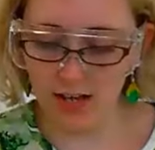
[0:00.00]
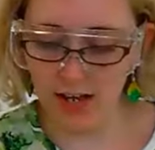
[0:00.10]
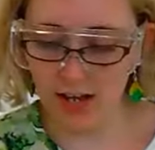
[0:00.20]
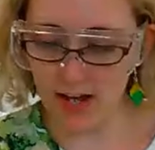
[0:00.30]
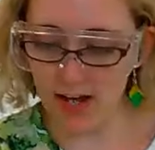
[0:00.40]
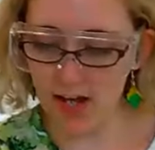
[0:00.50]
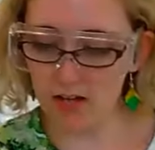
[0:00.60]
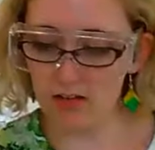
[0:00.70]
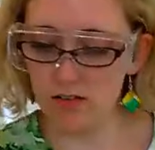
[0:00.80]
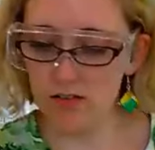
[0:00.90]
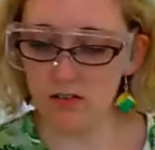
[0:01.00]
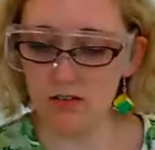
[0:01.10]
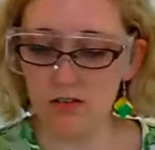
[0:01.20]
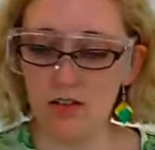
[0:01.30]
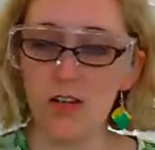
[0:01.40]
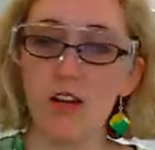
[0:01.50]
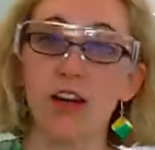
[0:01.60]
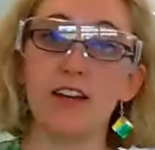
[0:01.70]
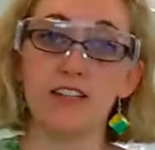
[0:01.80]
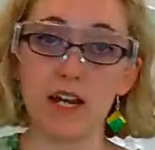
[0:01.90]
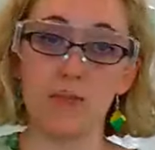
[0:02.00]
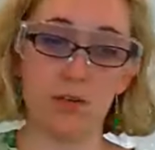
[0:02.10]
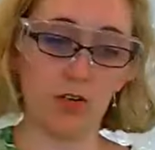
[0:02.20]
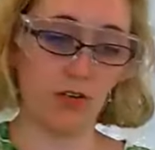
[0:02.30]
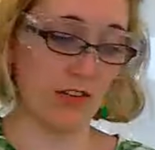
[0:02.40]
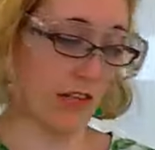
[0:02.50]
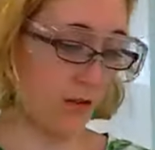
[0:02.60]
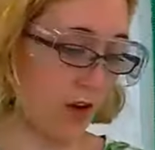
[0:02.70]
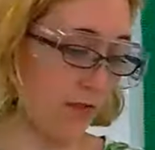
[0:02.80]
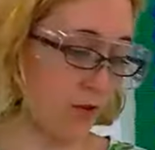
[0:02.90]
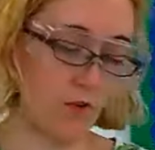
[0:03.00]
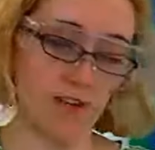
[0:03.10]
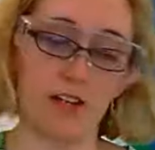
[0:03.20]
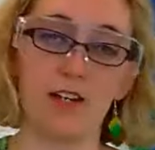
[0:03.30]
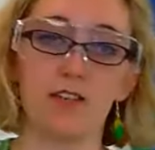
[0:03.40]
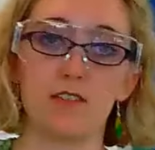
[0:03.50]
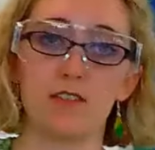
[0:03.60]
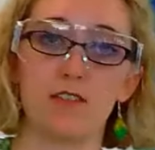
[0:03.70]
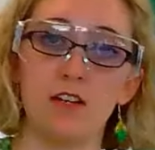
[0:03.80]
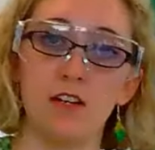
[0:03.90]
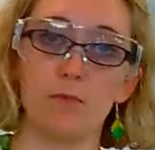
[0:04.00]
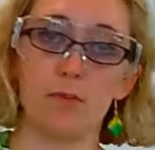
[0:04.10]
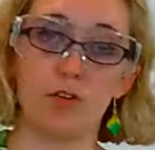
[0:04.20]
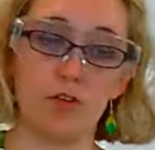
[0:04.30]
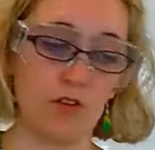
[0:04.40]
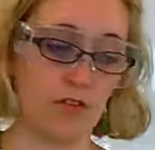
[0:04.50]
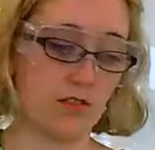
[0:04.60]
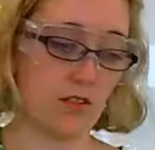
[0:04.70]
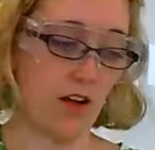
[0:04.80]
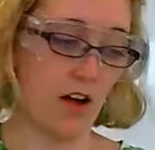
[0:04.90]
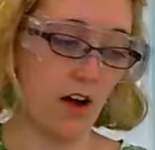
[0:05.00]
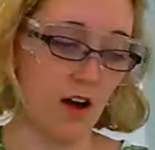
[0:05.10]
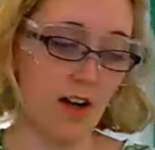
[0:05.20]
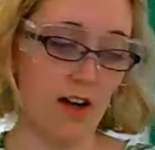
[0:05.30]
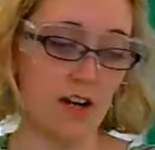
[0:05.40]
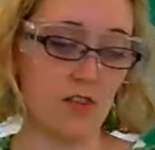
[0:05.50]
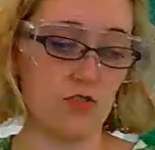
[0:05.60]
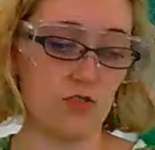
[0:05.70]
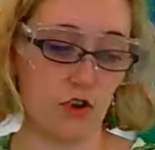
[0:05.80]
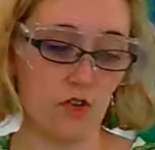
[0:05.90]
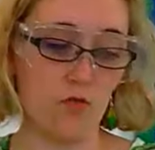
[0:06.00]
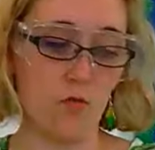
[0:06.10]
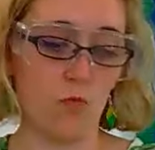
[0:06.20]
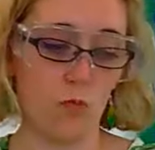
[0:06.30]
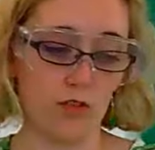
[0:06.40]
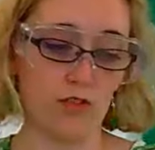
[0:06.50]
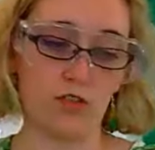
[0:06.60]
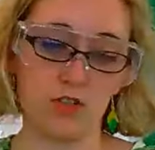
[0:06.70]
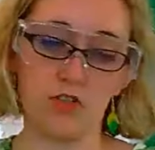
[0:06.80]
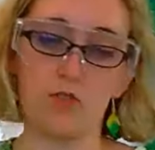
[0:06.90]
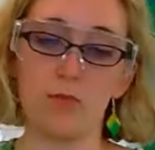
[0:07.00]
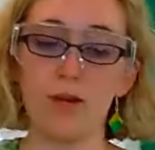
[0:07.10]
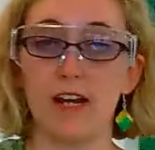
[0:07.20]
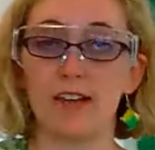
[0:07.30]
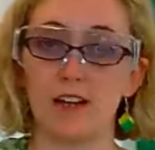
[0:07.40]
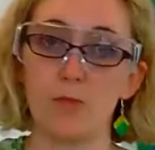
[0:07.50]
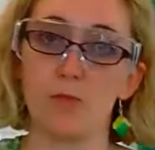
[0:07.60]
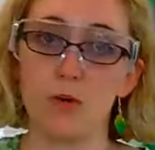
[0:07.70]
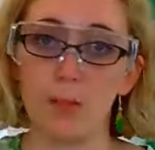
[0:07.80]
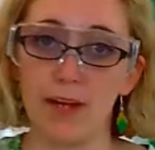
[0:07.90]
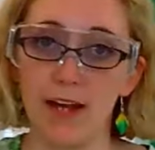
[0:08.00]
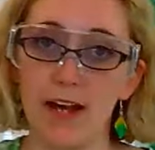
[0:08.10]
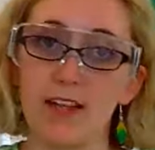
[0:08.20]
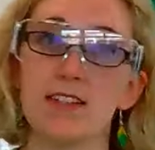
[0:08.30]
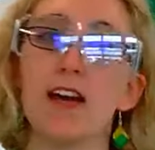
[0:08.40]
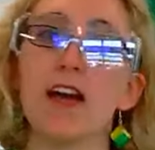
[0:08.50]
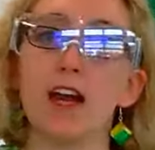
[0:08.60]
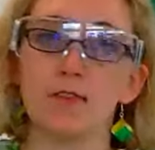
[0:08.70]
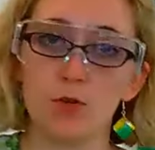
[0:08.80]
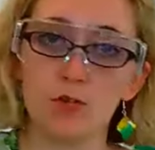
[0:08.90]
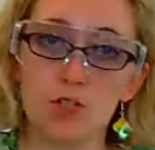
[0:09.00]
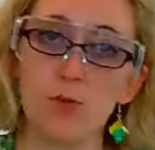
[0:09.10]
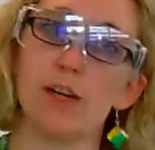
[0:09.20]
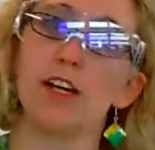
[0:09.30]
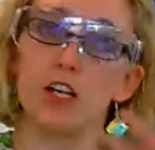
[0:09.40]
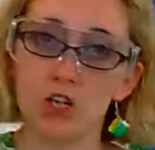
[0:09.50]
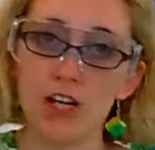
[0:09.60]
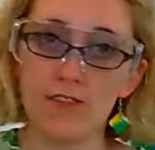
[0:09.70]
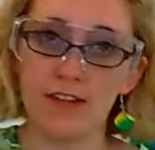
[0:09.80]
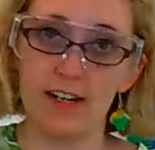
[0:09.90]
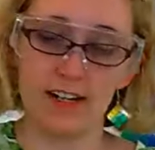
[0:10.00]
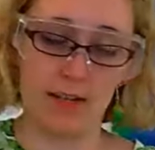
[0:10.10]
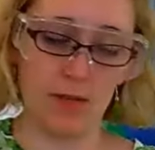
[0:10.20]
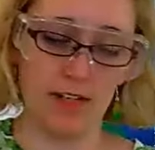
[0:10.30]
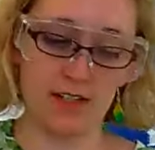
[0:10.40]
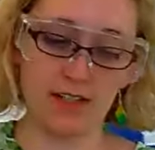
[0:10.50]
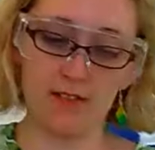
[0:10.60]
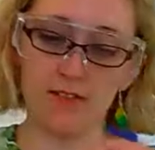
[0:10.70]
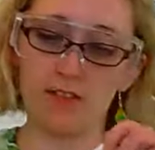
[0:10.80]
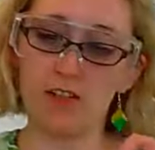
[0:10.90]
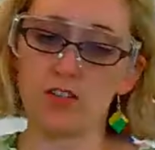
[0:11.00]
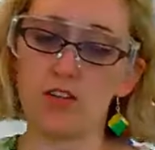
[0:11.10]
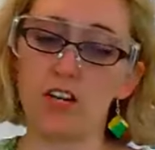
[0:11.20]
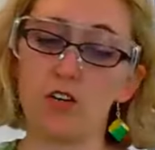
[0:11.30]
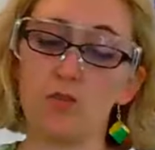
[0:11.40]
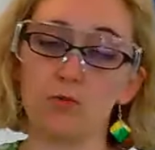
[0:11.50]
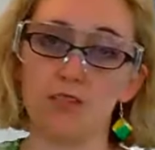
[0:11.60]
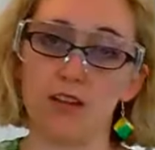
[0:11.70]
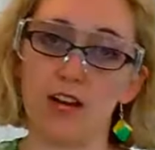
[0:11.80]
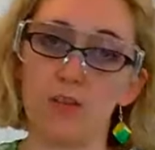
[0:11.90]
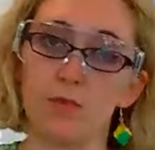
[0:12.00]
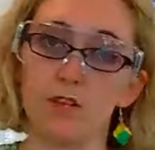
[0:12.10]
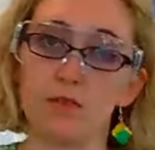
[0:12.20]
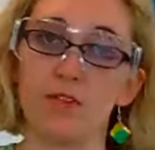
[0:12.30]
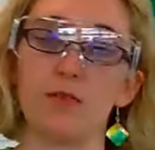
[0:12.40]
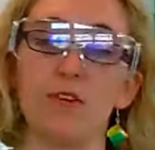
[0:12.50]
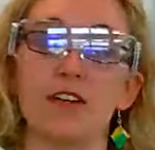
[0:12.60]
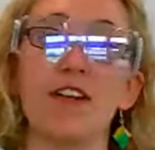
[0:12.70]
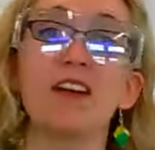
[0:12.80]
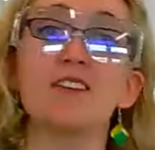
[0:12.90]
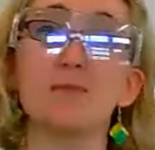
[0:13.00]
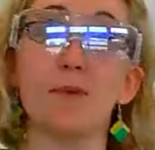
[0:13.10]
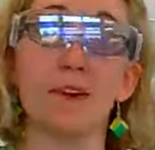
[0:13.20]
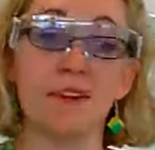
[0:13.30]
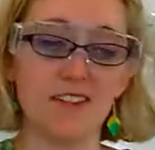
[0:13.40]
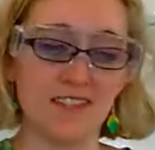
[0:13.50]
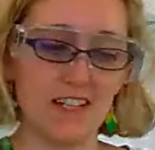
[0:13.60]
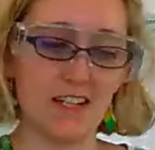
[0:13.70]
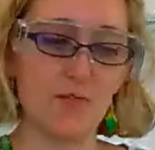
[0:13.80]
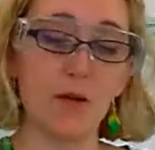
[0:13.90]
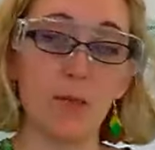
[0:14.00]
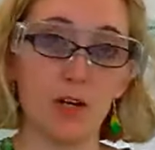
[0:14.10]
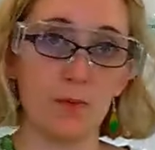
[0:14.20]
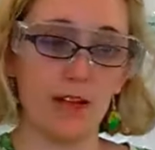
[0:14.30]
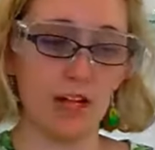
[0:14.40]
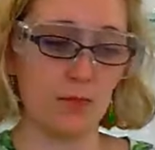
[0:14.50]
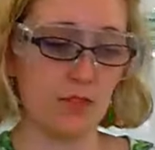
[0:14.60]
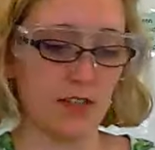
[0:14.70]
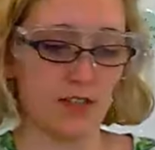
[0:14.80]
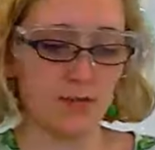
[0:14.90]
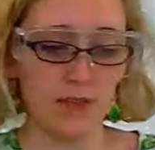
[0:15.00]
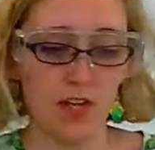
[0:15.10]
a damp cloth. Now I've got this because I don't want to pick that up with my bare hands. If you're doing it, you leave it a little bit so that it cools down, because we don't want to burn ourselves, but I'm going to pick it up with this.